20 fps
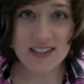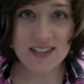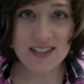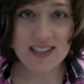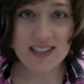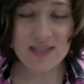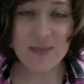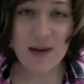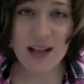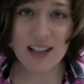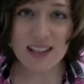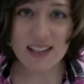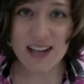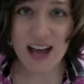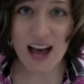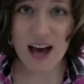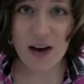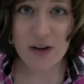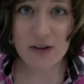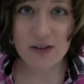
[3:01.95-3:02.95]
Spell it
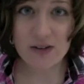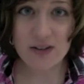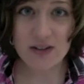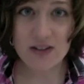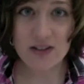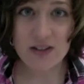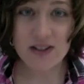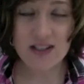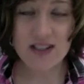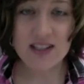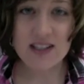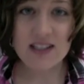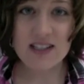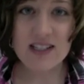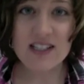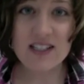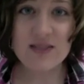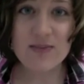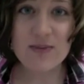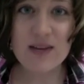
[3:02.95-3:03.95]
out.
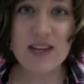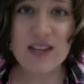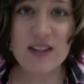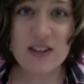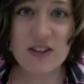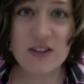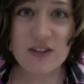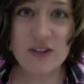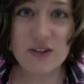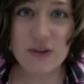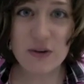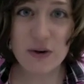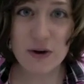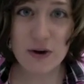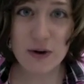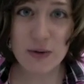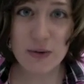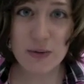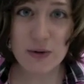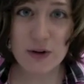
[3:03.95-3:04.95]
Spill
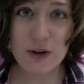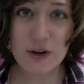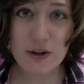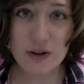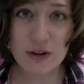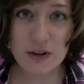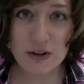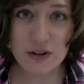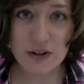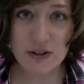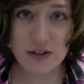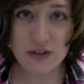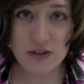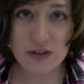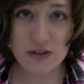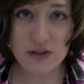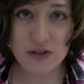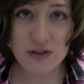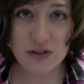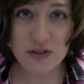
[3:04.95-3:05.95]
your
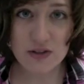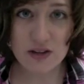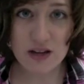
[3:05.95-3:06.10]
words